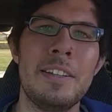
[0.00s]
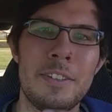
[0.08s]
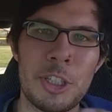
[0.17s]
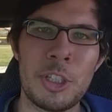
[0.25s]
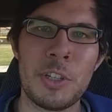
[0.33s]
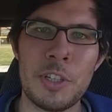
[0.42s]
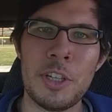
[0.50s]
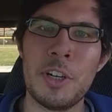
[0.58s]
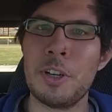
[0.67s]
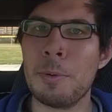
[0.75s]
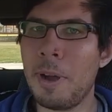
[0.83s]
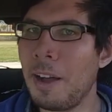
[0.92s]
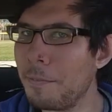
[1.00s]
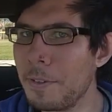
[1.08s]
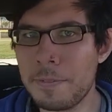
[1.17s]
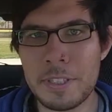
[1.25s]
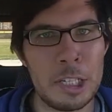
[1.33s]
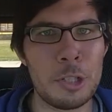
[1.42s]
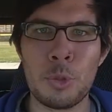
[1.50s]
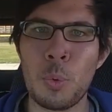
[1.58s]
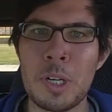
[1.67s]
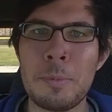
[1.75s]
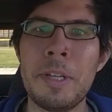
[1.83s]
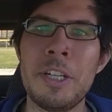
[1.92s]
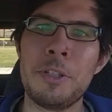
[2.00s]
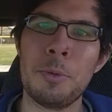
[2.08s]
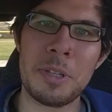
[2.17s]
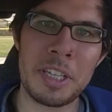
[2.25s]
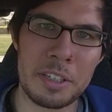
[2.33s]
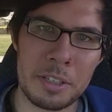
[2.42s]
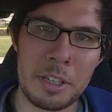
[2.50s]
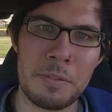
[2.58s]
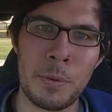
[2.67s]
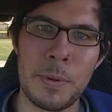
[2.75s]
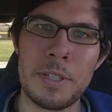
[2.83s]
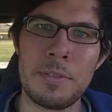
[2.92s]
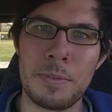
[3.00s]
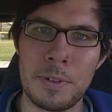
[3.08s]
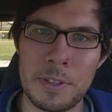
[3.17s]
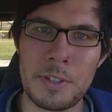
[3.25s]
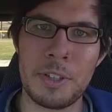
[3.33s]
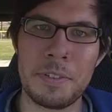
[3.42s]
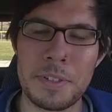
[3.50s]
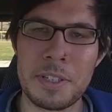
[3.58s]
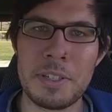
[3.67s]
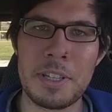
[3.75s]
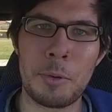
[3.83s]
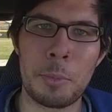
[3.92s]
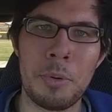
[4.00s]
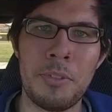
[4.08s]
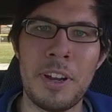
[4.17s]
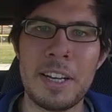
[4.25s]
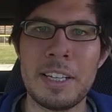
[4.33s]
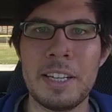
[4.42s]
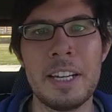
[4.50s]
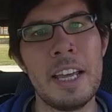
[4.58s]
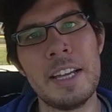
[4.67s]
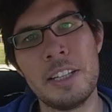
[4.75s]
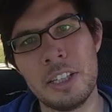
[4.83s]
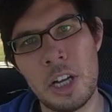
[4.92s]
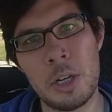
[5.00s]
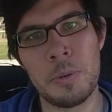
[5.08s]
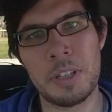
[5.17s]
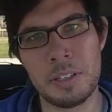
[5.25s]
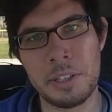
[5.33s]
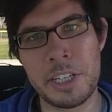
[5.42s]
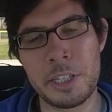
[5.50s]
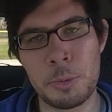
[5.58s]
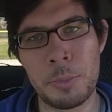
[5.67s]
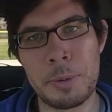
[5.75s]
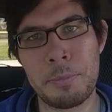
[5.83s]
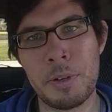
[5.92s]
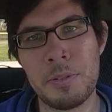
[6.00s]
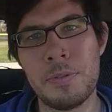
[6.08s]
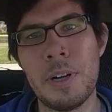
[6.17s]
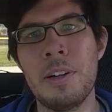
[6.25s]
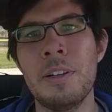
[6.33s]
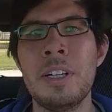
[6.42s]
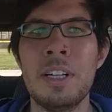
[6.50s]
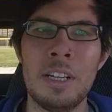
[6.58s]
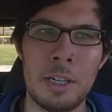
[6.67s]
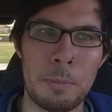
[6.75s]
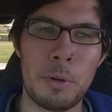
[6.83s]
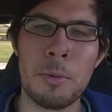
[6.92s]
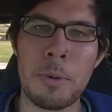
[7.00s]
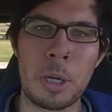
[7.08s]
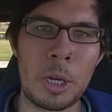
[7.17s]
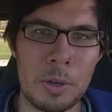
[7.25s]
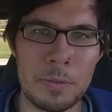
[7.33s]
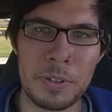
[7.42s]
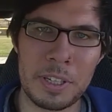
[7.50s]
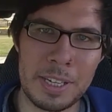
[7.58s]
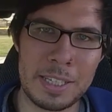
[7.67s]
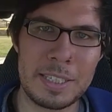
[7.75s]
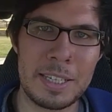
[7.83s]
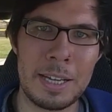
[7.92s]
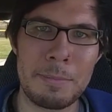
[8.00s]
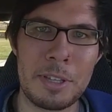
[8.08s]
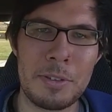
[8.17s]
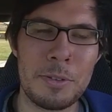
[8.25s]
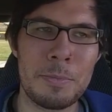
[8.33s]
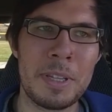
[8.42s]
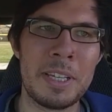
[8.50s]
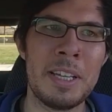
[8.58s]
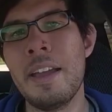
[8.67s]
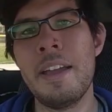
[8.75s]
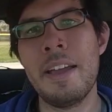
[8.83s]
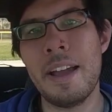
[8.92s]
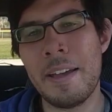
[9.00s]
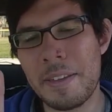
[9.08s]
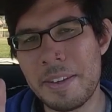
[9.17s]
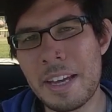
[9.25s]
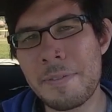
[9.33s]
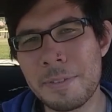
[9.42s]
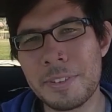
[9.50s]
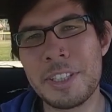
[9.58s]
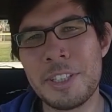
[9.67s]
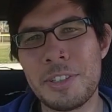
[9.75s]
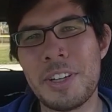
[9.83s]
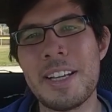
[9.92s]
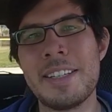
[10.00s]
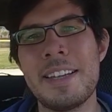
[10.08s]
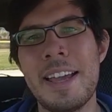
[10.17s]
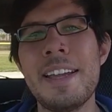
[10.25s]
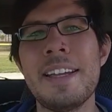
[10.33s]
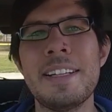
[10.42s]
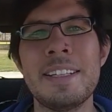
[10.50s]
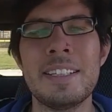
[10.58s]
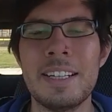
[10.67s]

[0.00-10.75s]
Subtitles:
Just so you know, in about 15 or 20 minutes, you'll be getting an invoice for the services that were provided today, along with a link to my profile, a promo code for the next time you use me, and then definitely stress, hey,